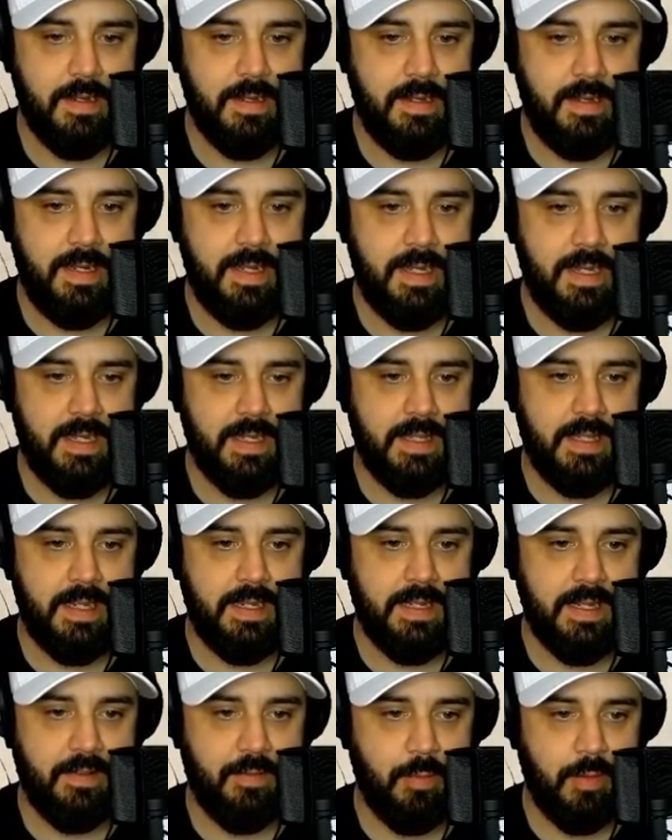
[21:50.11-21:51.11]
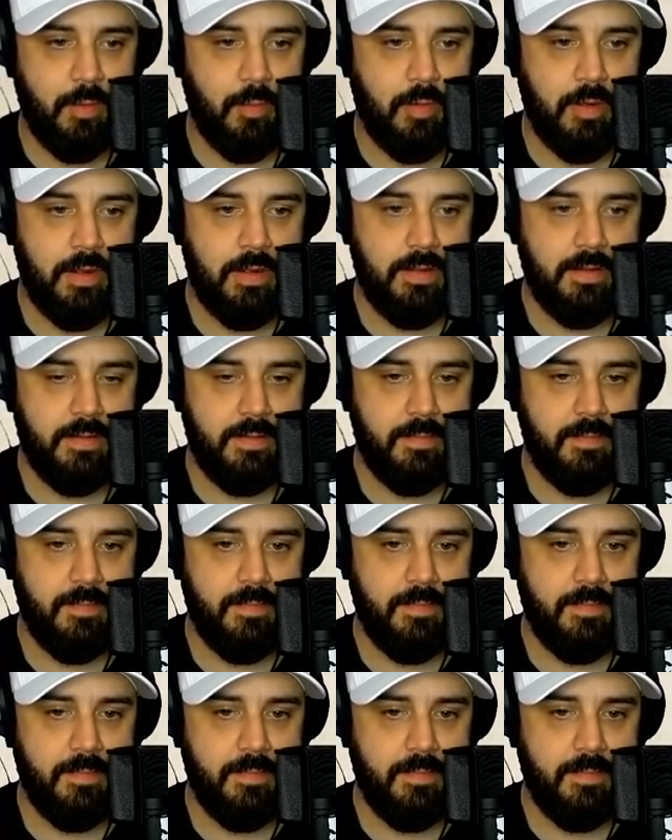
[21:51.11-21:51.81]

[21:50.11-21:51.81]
Yeah, I think that's what it was.